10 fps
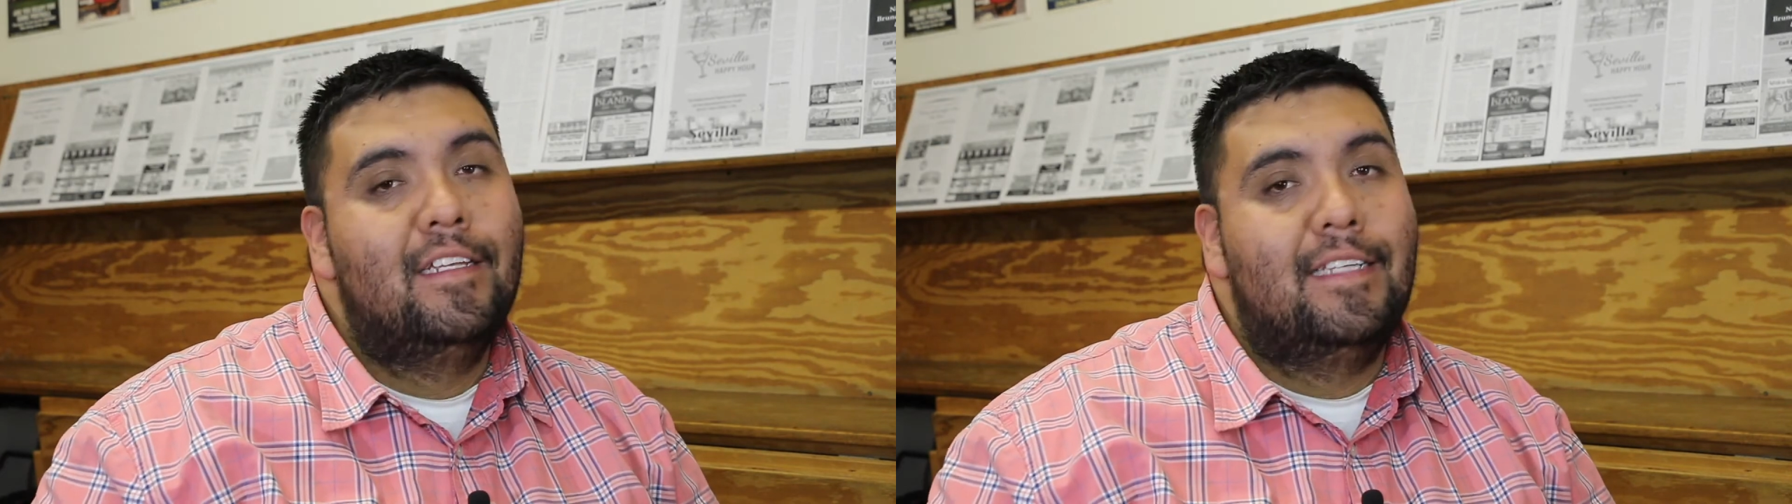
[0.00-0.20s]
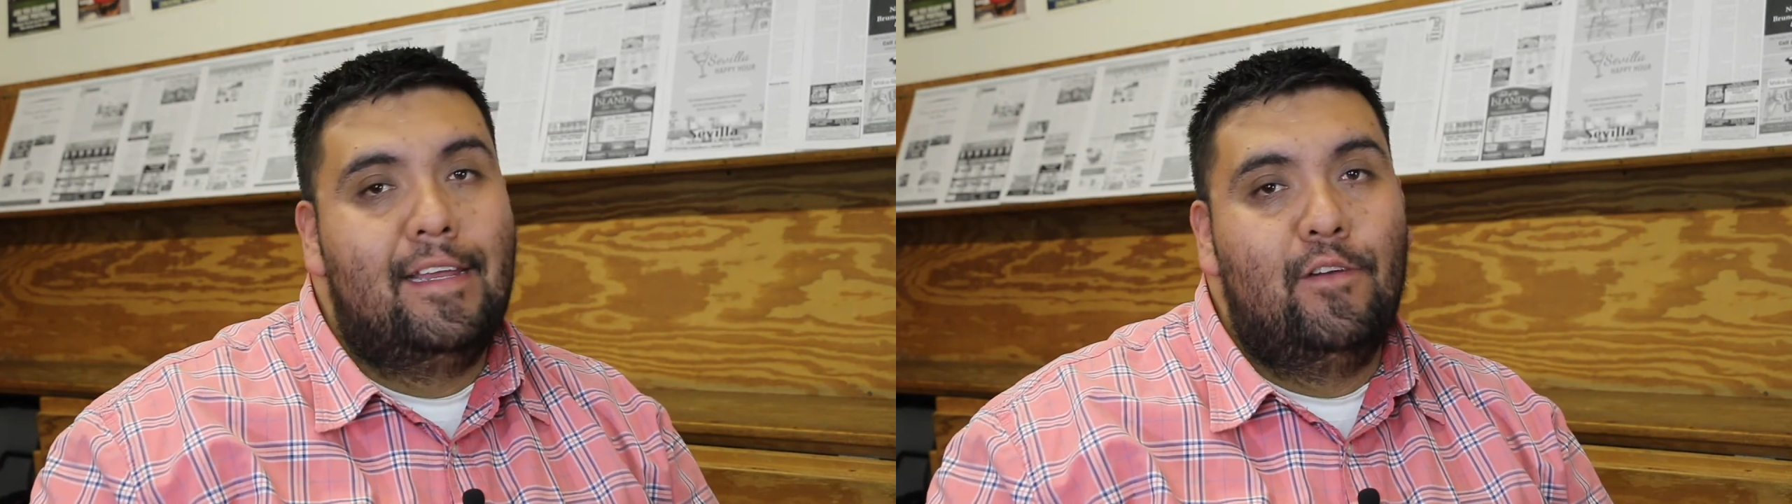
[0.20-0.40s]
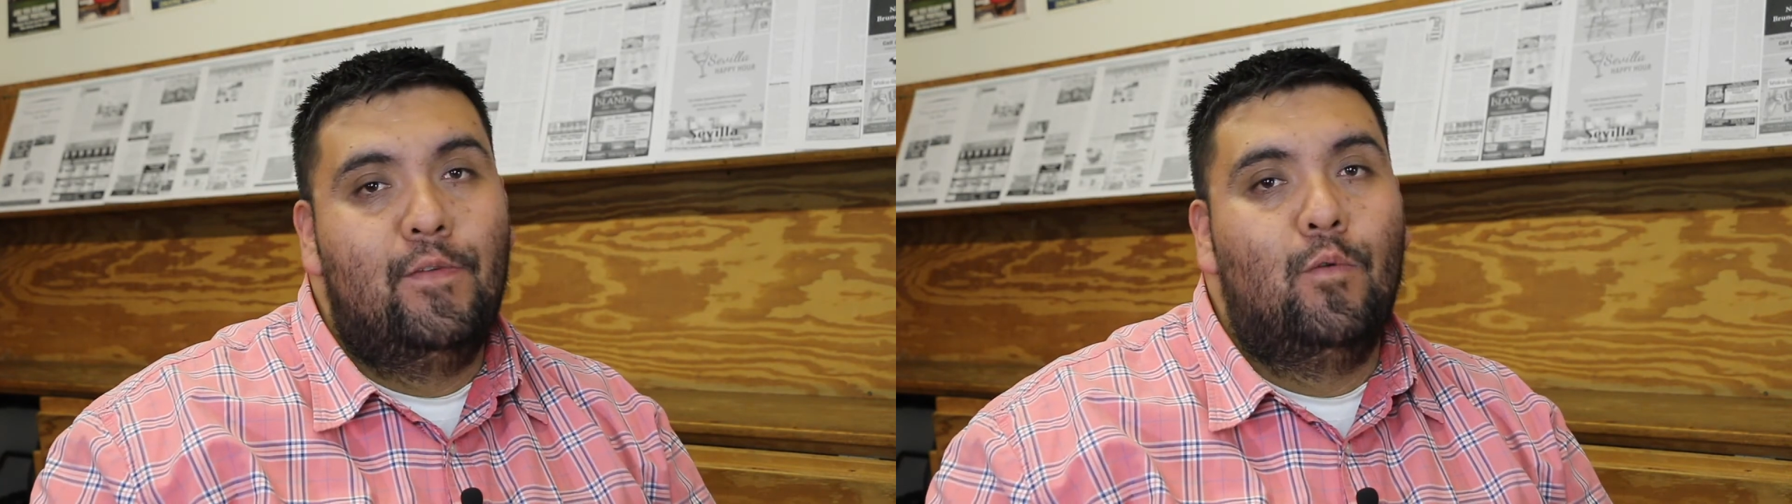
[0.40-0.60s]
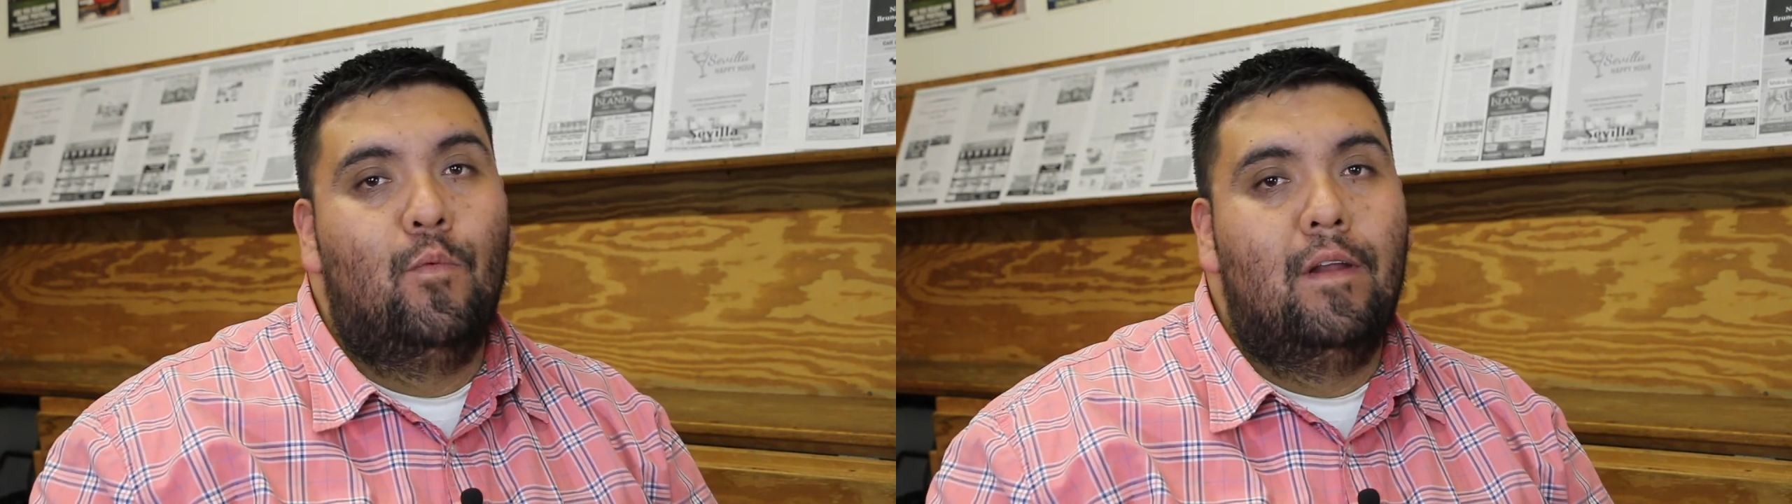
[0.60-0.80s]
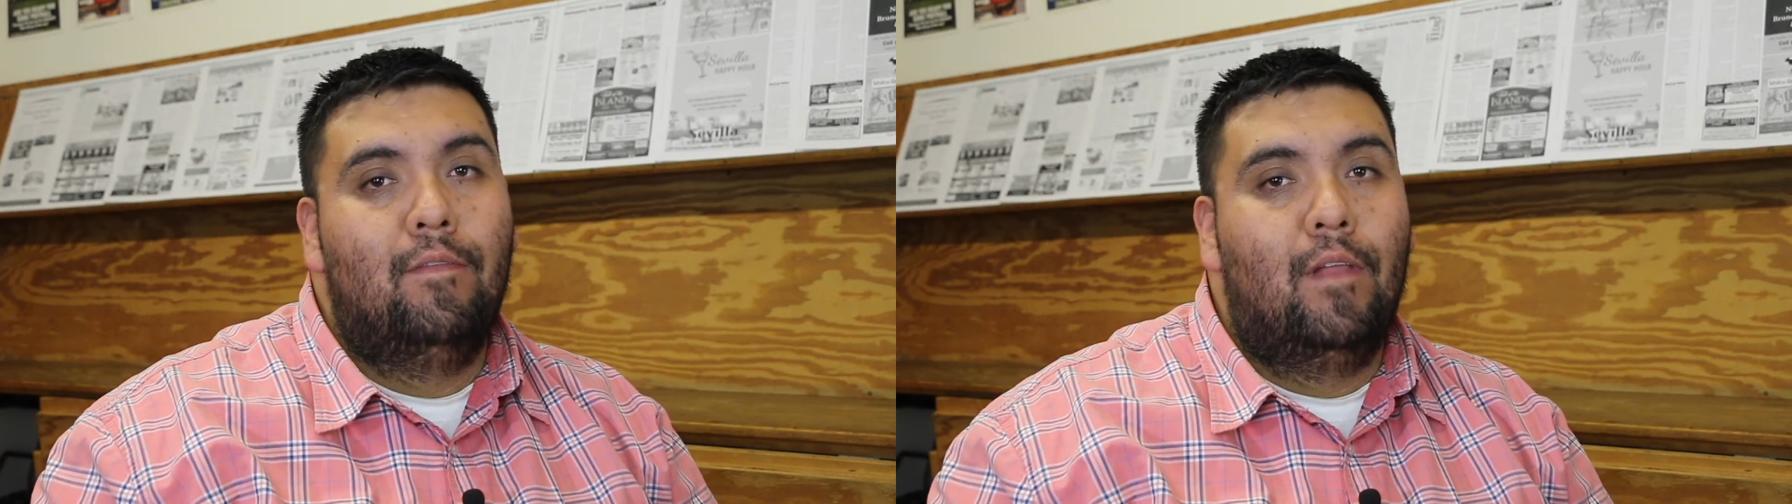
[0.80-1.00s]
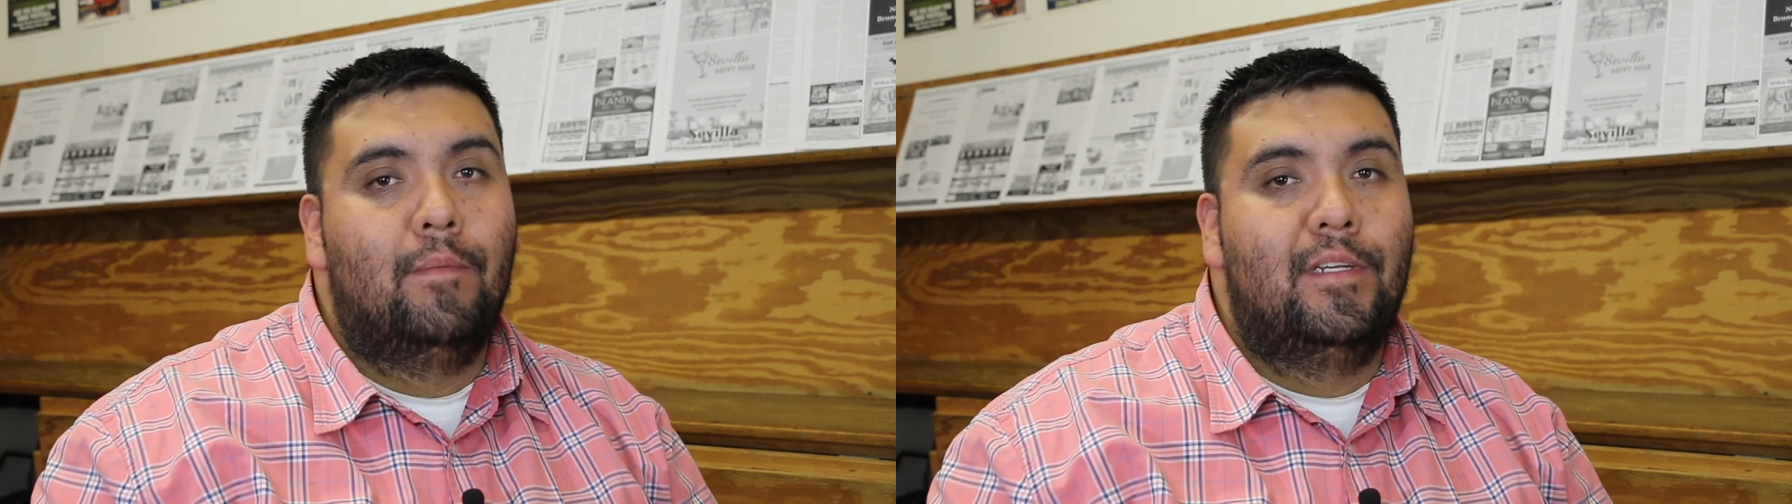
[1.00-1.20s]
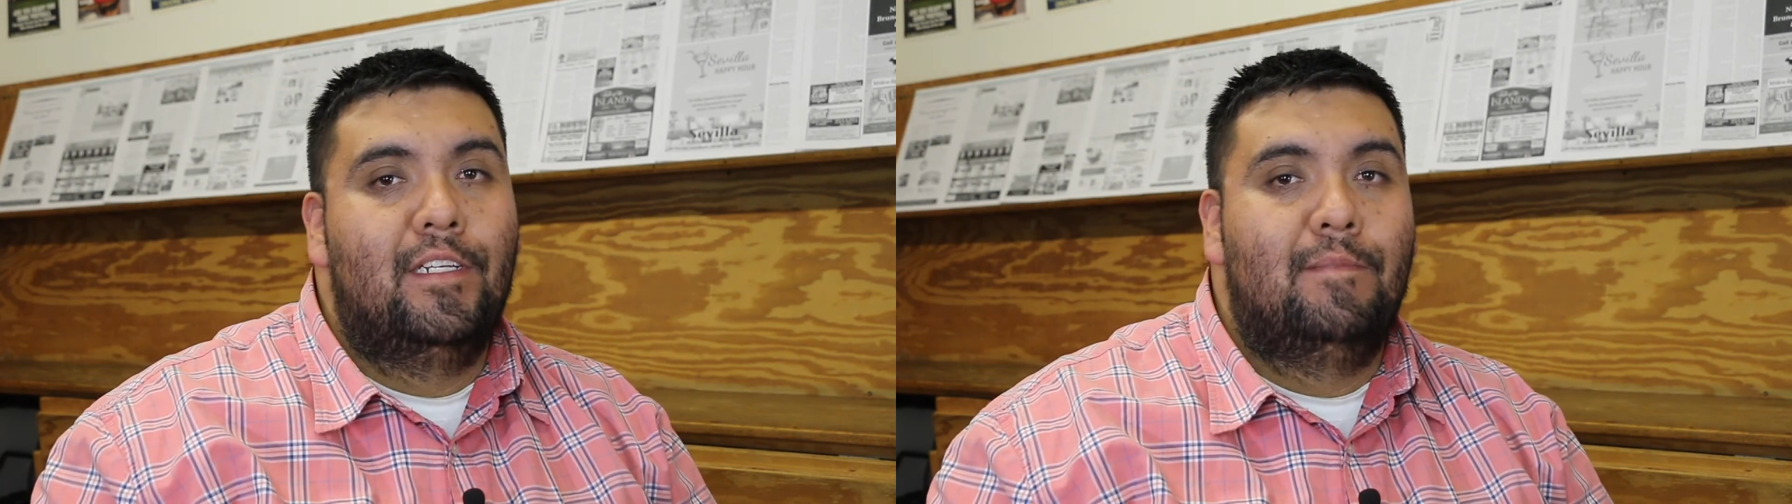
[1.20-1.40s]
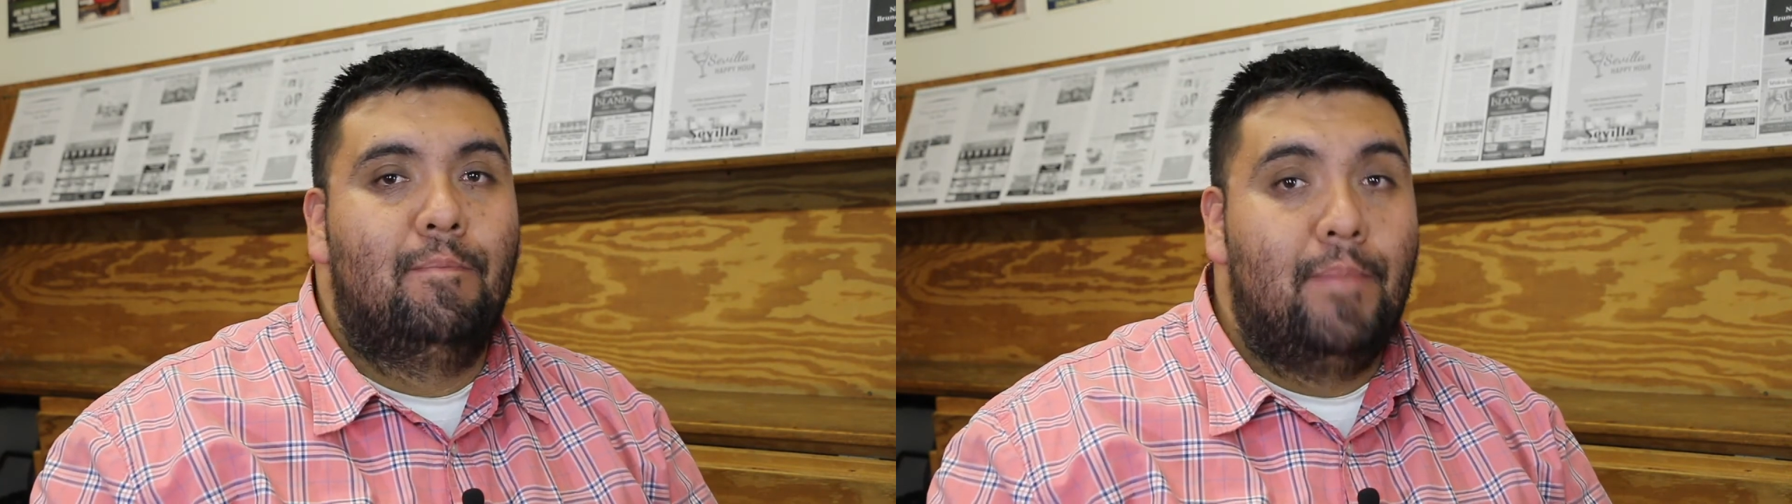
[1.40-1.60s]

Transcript: to interview one of Long Beach's